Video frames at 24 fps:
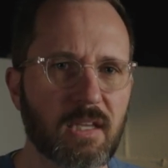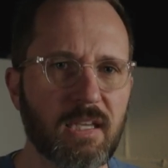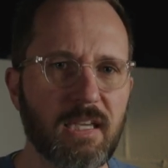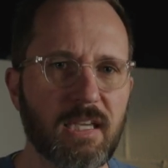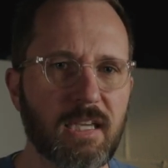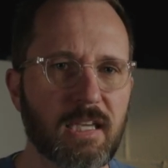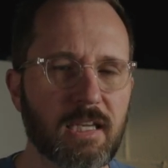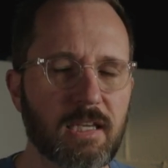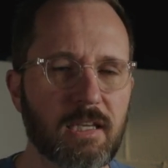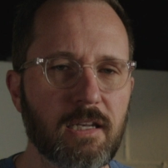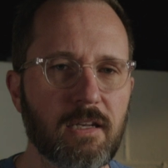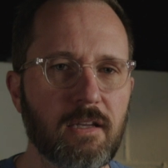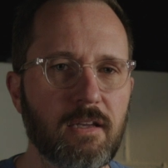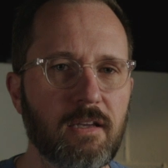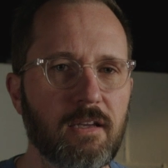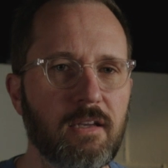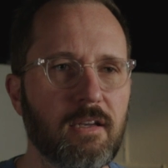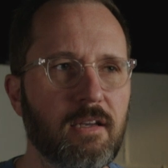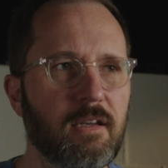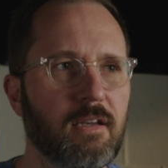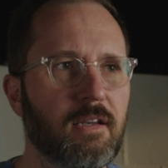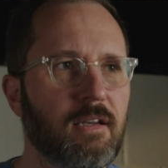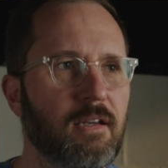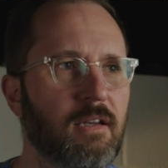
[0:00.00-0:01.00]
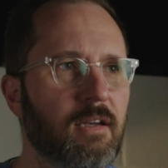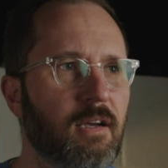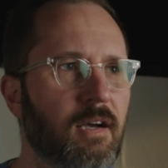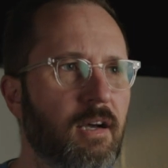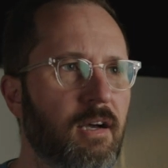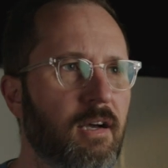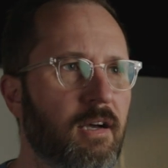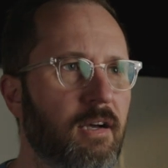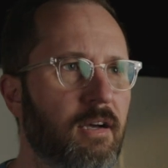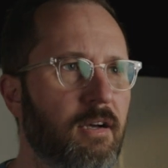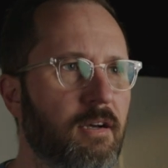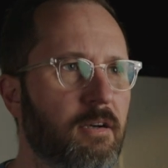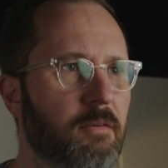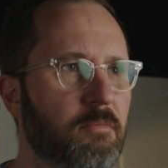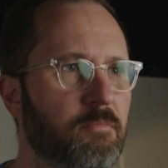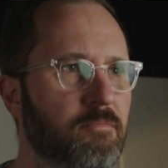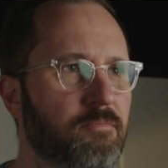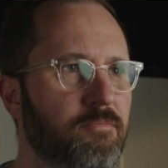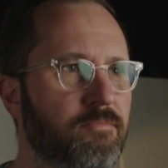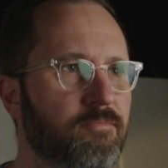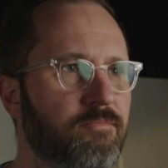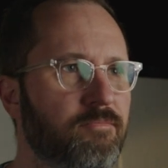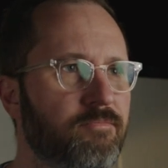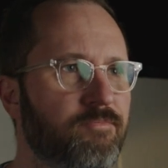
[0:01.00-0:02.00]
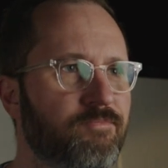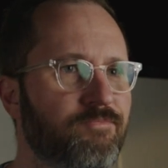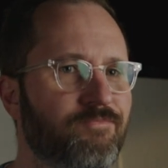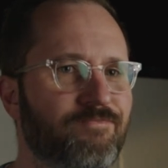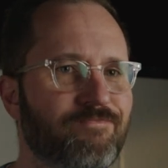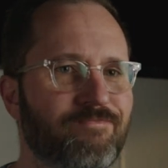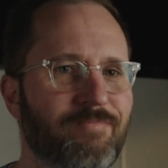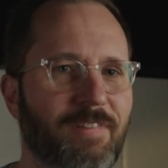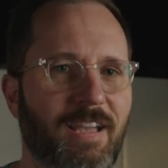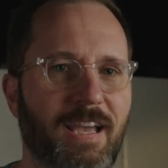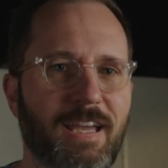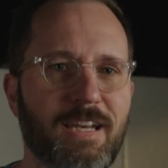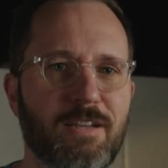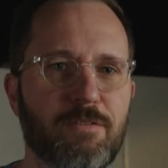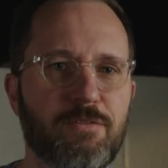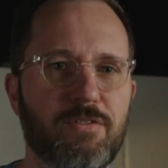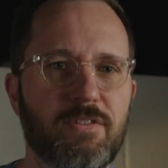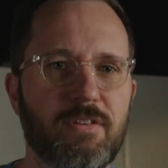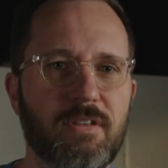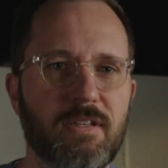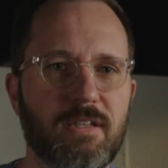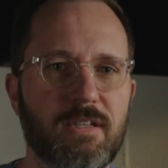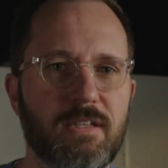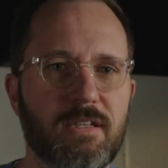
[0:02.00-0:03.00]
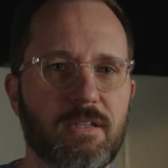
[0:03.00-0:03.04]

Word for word: in um, kind of,